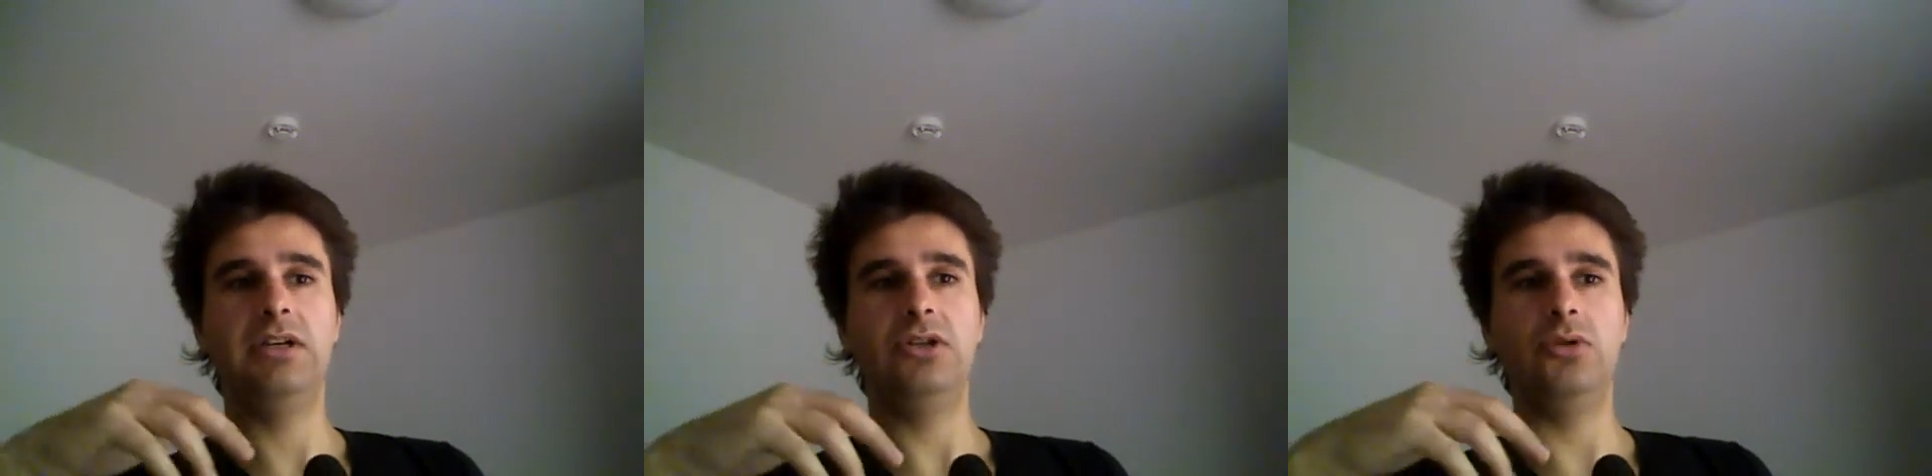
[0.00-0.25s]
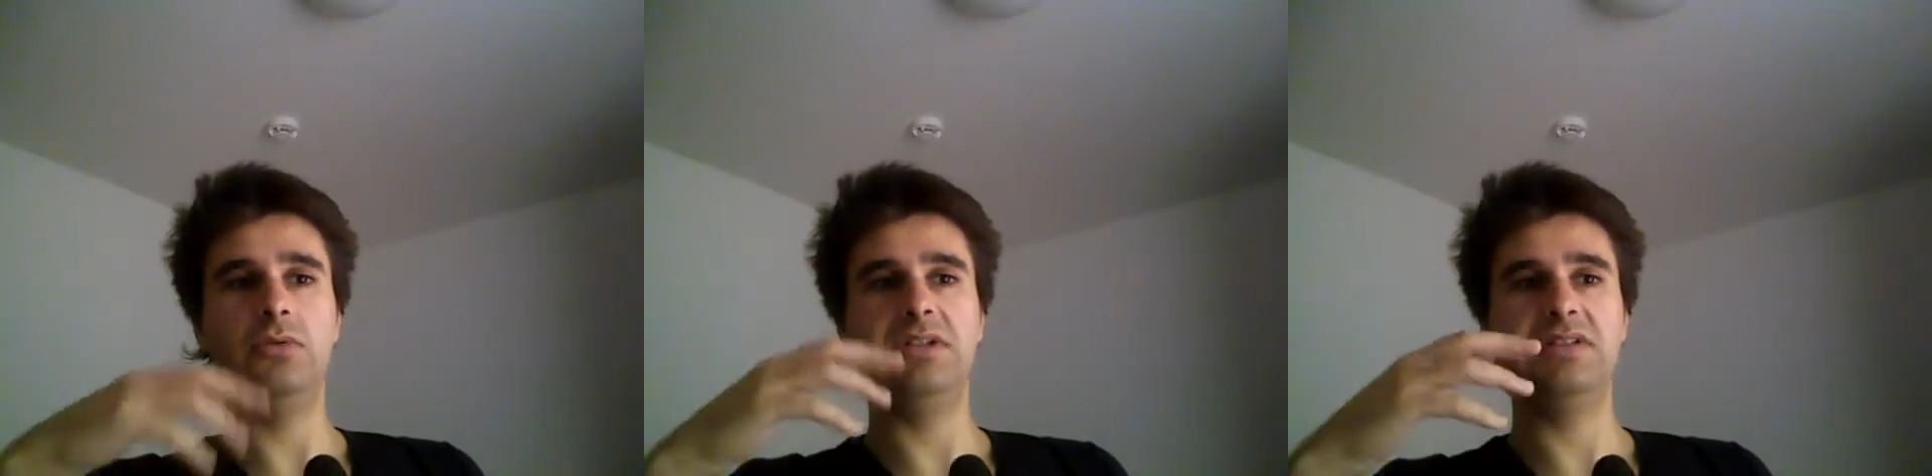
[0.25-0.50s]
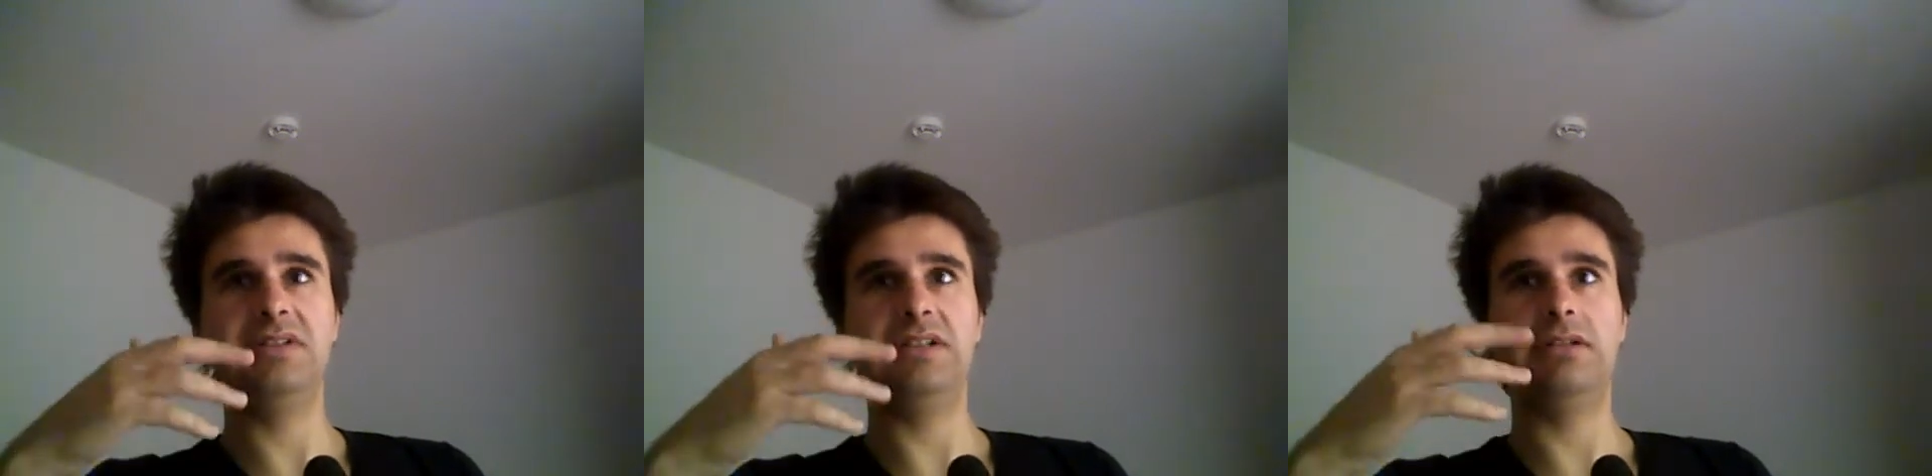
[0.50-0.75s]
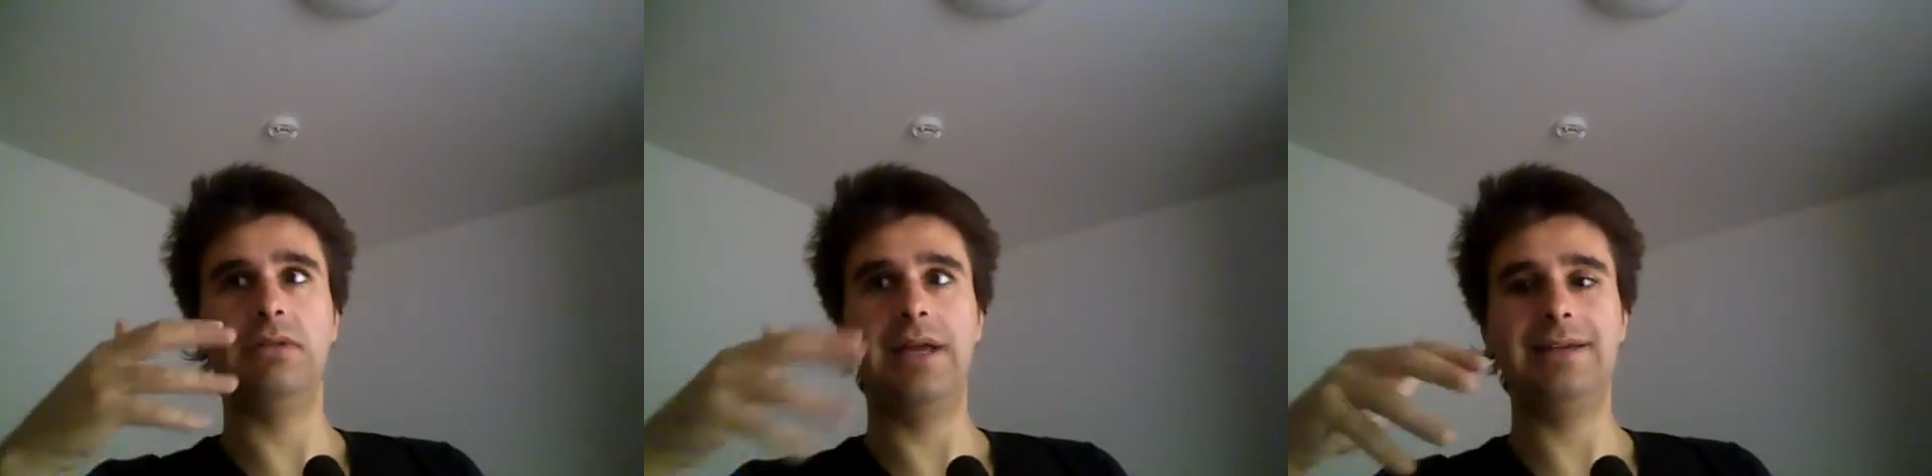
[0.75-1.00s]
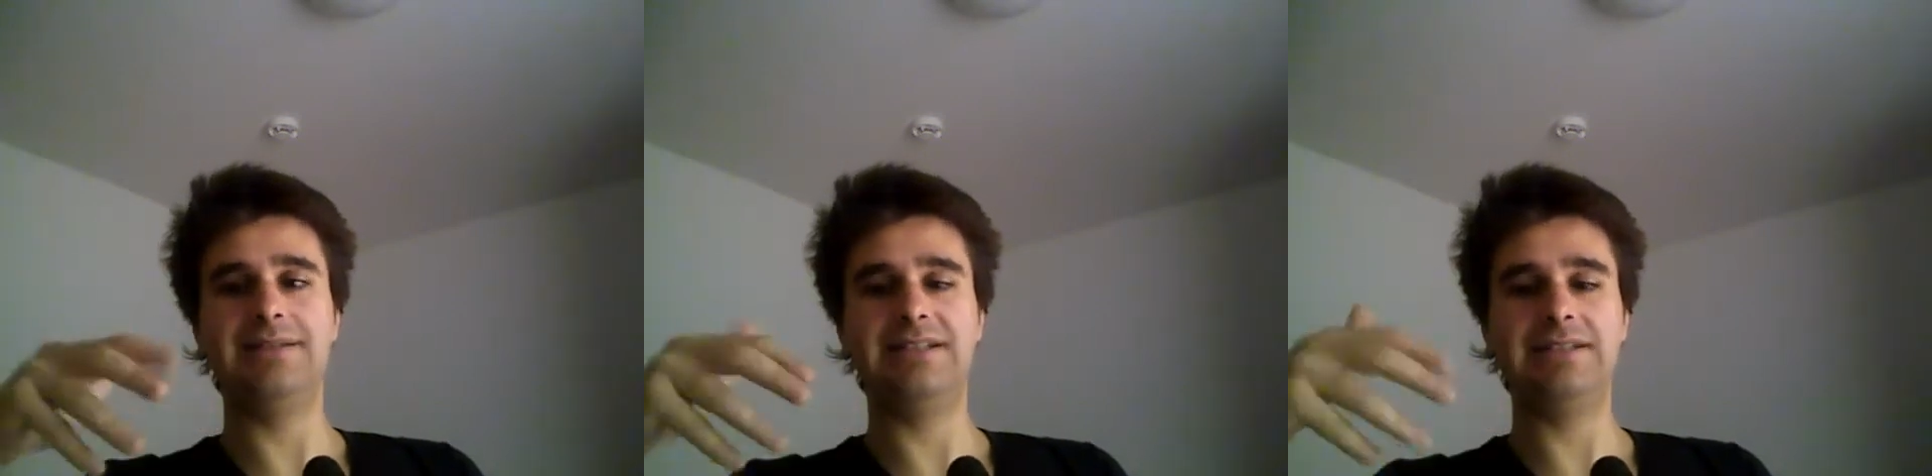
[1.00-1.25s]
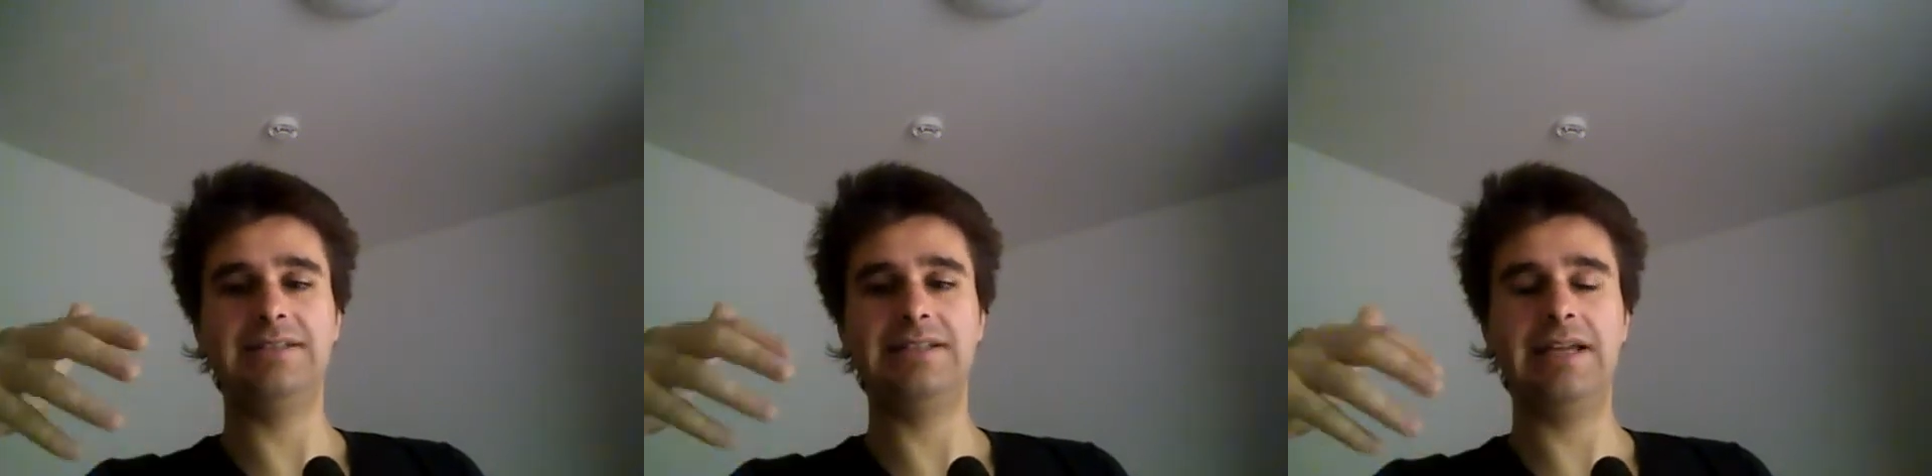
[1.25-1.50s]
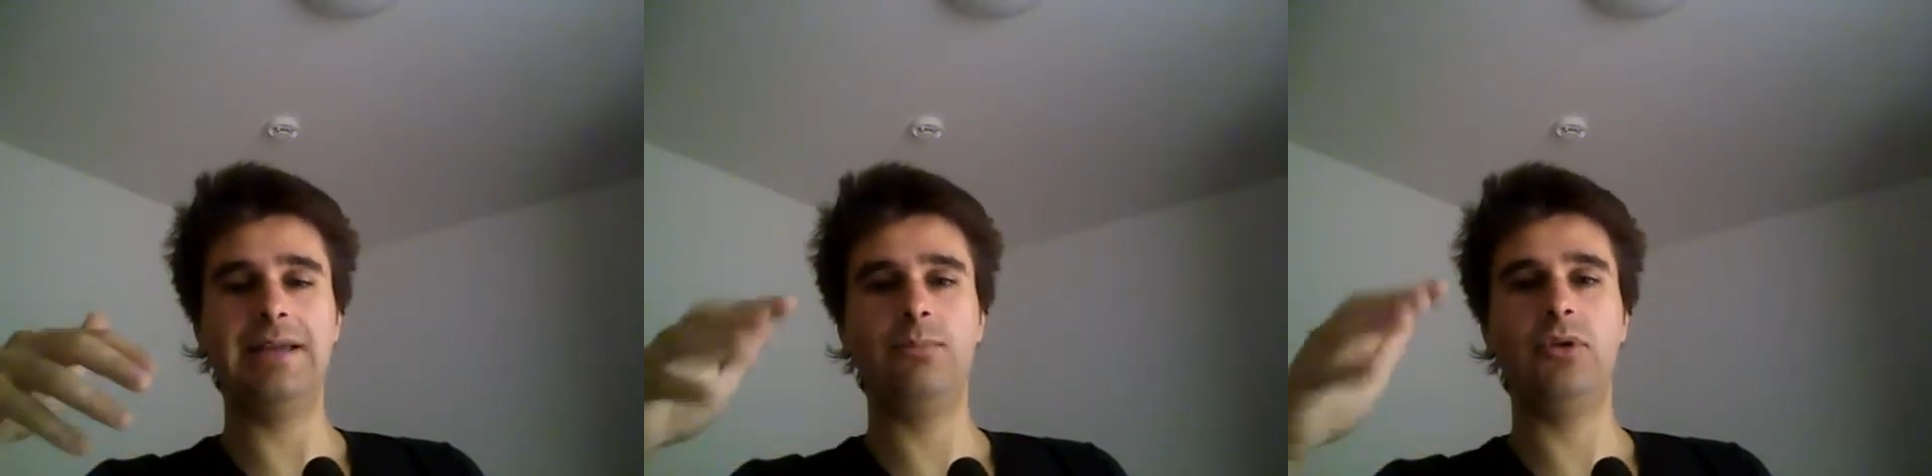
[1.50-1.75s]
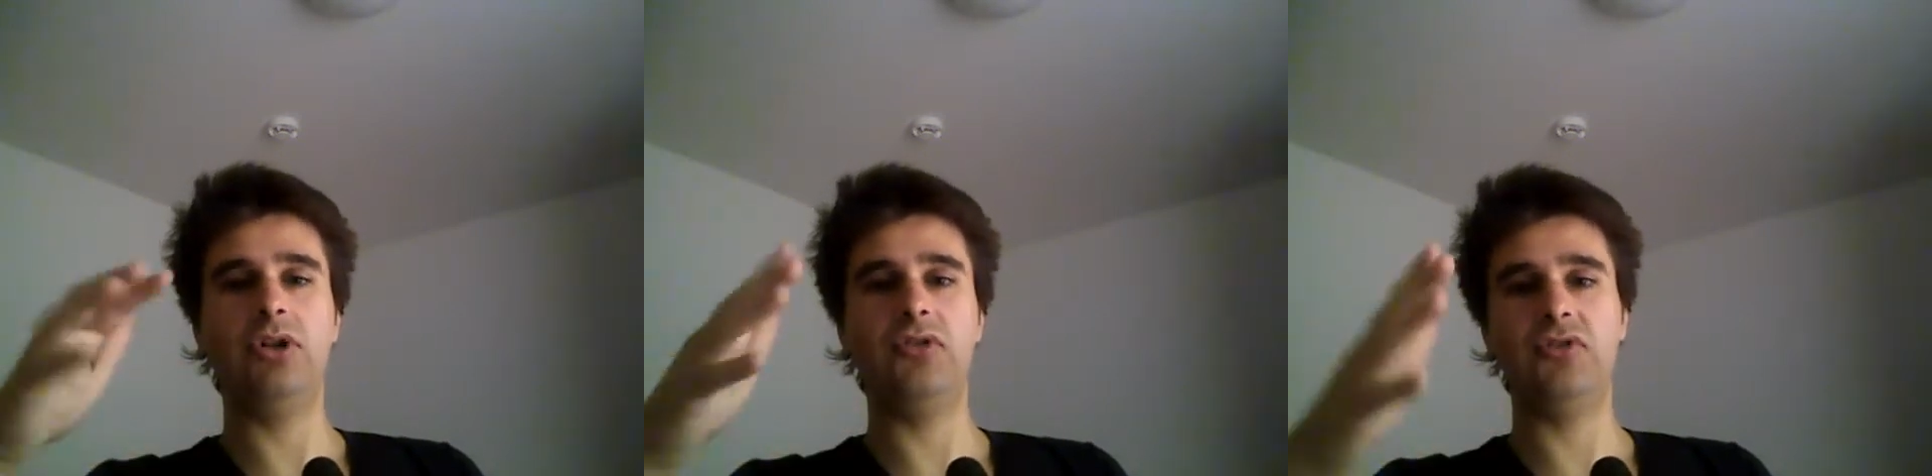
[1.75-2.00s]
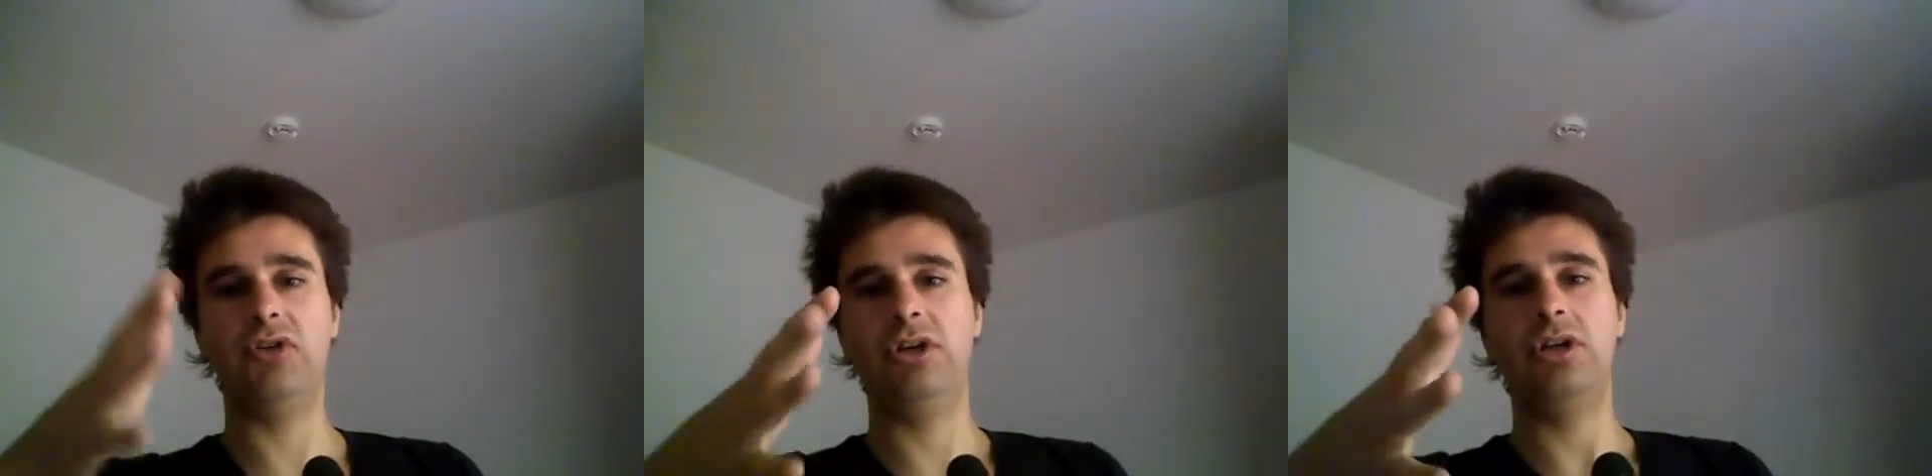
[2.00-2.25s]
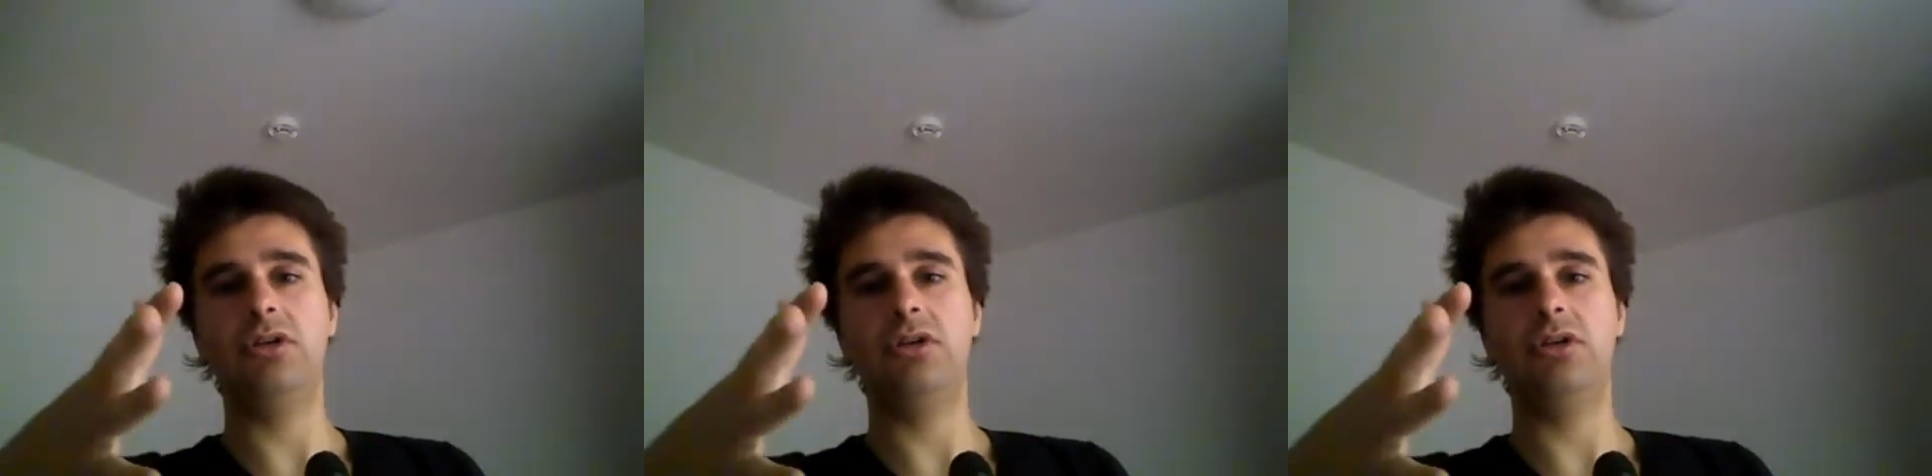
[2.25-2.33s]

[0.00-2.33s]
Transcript: You will see glasses, tables.